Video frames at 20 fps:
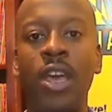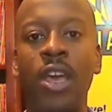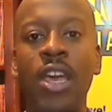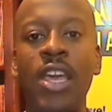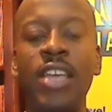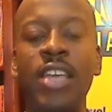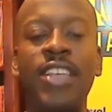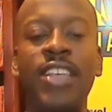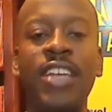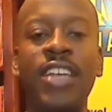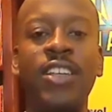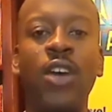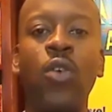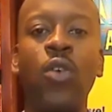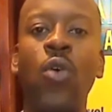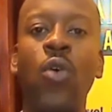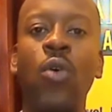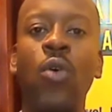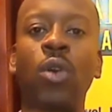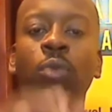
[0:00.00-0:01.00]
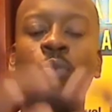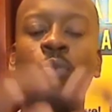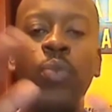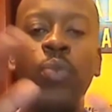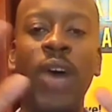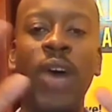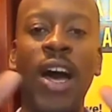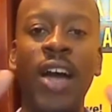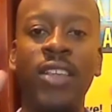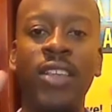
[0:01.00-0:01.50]
Is that a whole
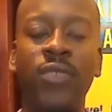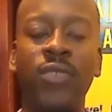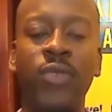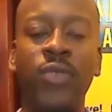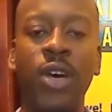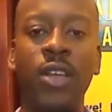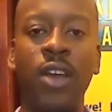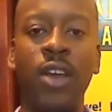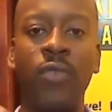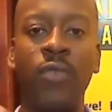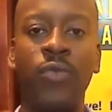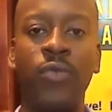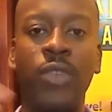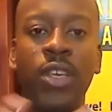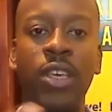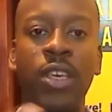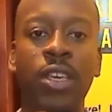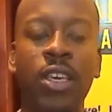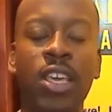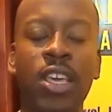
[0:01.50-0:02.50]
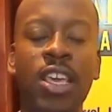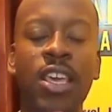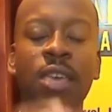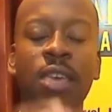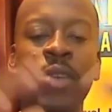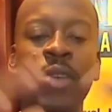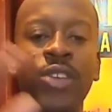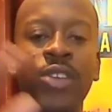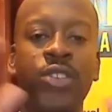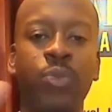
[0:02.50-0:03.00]
part of the
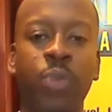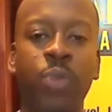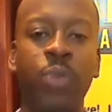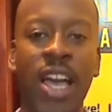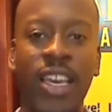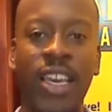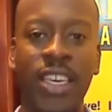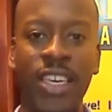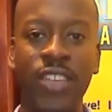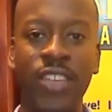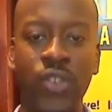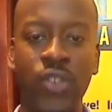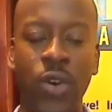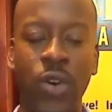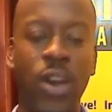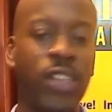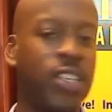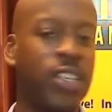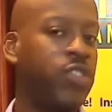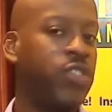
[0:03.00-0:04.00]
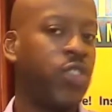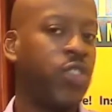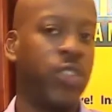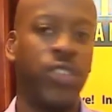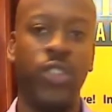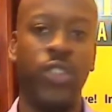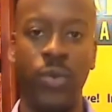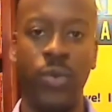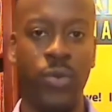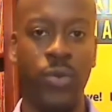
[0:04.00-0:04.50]
image package, or is that just
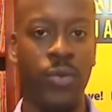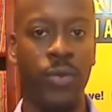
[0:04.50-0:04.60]
you?